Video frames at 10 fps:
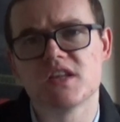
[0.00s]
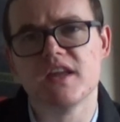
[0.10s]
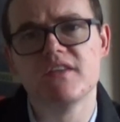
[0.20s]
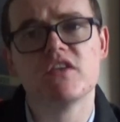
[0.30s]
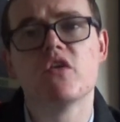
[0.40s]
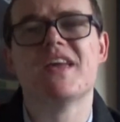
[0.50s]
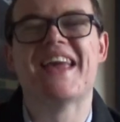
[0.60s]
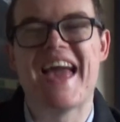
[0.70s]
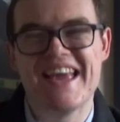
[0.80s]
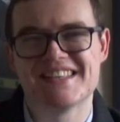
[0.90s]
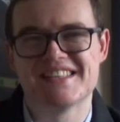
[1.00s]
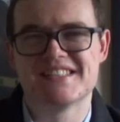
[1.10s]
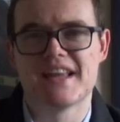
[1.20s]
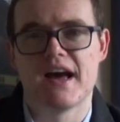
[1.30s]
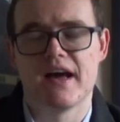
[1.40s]
that even though he hates his
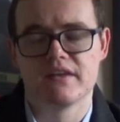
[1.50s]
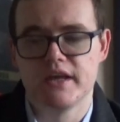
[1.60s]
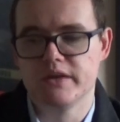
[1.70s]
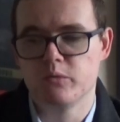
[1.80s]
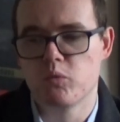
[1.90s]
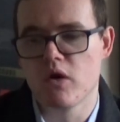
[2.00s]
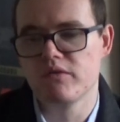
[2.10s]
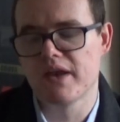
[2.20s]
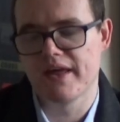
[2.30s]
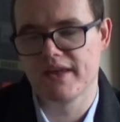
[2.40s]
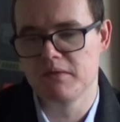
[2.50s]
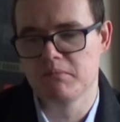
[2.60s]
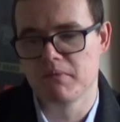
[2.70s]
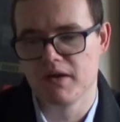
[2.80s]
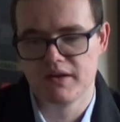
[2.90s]
dad, he won't let him